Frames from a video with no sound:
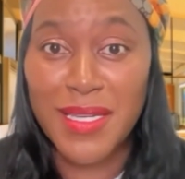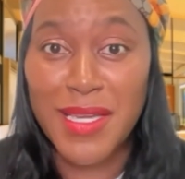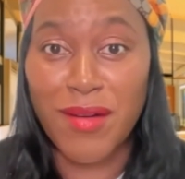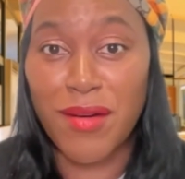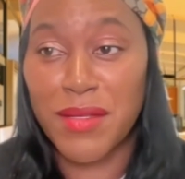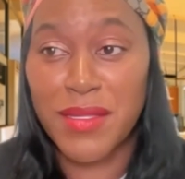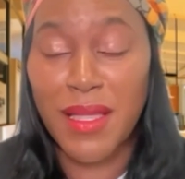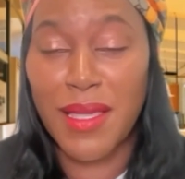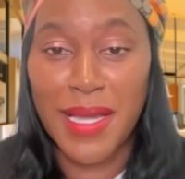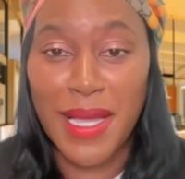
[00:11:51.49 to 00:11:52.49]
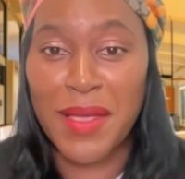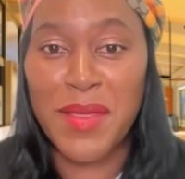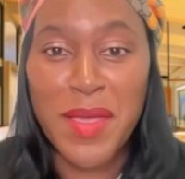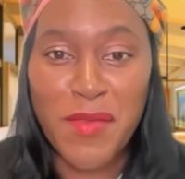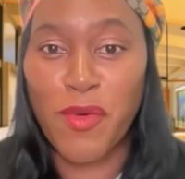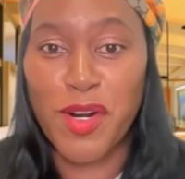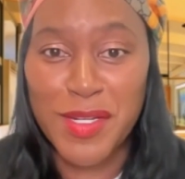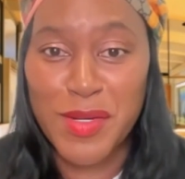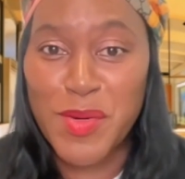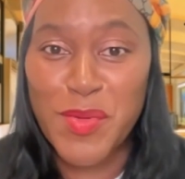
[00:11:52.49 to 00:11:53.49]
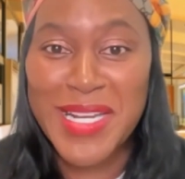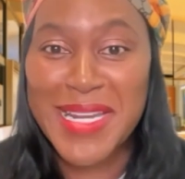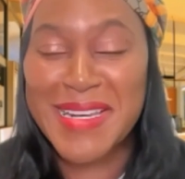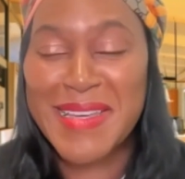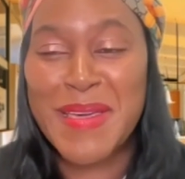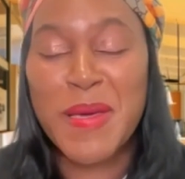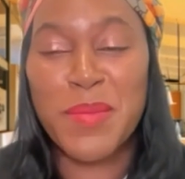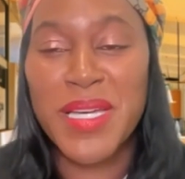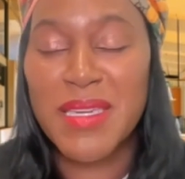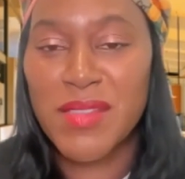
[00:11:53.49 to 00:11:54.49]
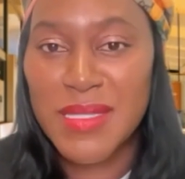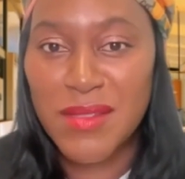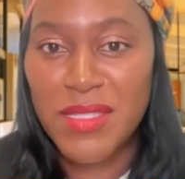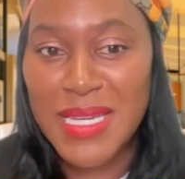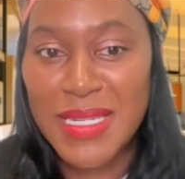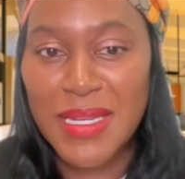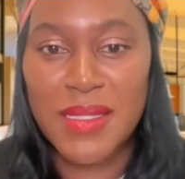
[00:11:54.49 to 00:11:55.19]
It's not like I forced you to read it, but you still did.